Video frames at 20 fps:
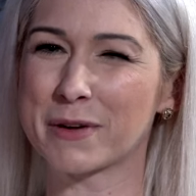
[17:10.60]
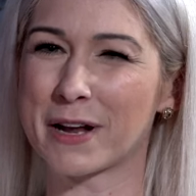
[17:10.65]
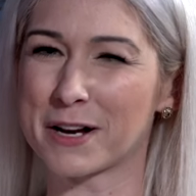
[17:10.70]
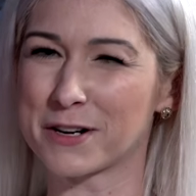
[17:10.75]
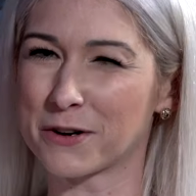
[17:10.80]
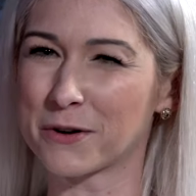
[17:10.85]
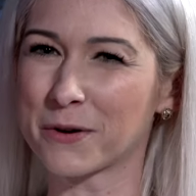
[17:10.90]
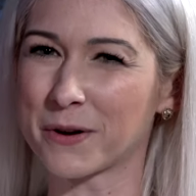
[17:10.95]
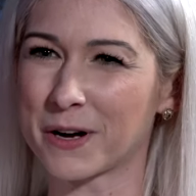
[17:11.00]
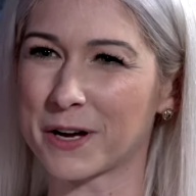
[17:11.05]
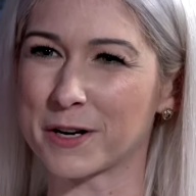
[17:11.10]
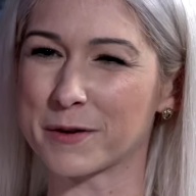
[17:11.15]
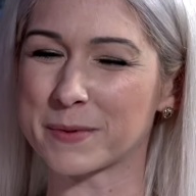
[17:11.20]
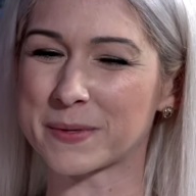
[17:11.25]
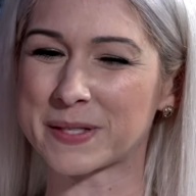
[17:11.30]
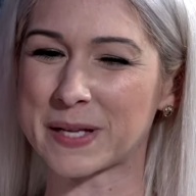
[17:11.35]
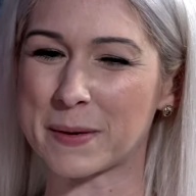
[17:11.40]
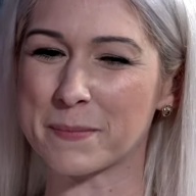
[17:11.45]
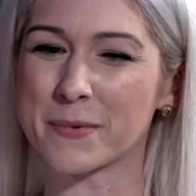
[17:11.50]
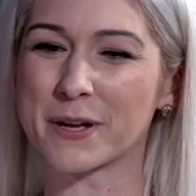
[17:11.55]
but I don't know
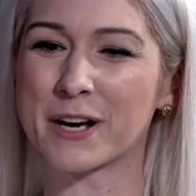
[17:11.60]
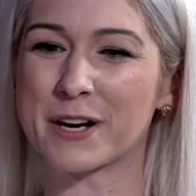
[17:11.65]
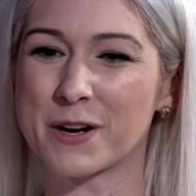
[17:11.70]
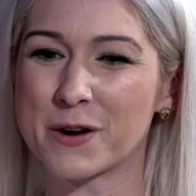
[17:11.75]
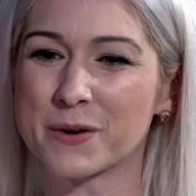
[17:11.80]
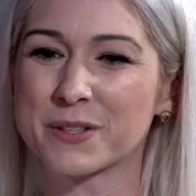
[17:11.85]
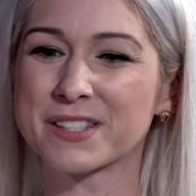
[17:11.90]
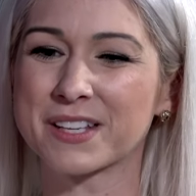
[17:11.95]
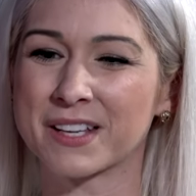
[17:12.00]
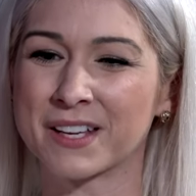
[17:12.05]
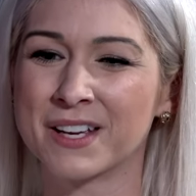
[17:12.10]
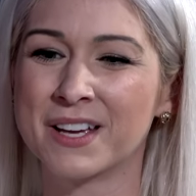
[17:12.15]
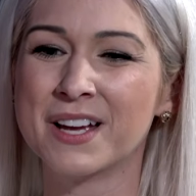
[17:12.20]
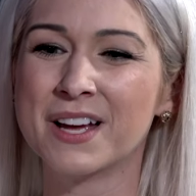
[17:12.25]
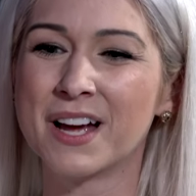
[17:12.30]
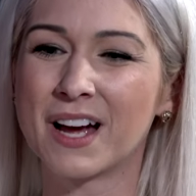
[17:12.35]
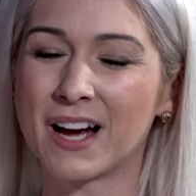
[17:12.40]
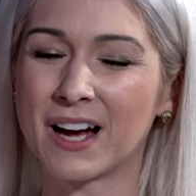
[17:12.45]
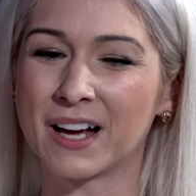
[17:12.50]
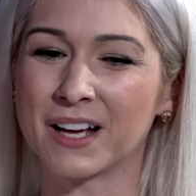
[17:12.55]
100%. But I know it's
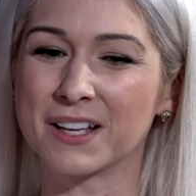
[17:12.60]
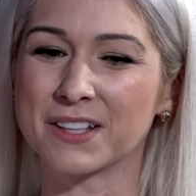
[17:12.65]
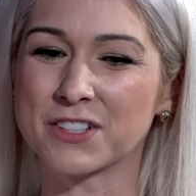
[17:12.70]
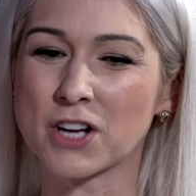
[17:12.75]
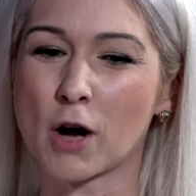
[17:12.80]
a